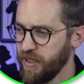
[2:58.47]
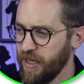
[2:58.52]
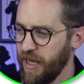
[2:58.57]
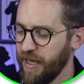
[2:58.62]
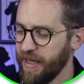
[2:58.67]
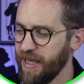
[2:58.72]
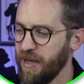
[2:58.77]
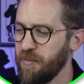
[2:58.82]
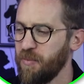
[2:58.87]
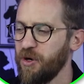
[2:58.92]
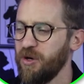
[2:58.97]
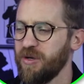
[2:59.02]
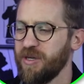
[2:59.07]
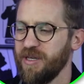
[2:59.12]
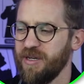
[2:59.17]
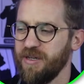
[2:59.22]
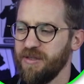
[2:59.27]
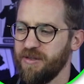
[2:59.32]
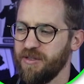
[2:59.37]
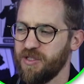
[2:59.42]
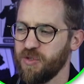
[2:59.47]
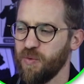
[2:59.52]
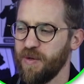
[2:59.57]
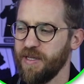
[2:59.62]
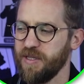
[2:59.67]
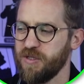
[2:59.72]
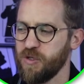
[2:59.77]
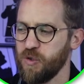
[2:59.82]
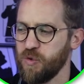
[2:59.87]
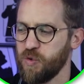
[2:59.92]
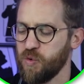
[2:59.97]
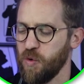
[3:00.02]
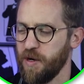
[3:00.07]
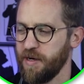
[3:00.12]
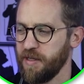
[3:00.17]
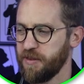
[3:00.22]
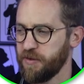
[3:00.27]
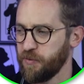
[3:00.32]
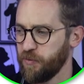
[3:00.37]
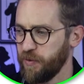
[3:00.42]
Again, we're looking at the
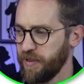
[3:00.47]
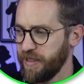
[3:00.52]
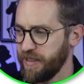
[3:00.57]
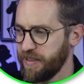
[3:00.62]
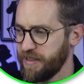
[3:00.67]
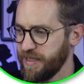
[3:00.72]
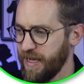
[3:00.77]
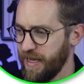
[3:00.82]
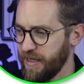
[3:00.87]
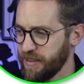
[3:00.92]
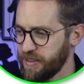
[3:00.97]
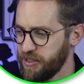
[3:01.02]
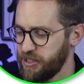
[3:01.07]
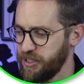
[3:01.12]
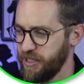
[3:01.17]
22-23 tax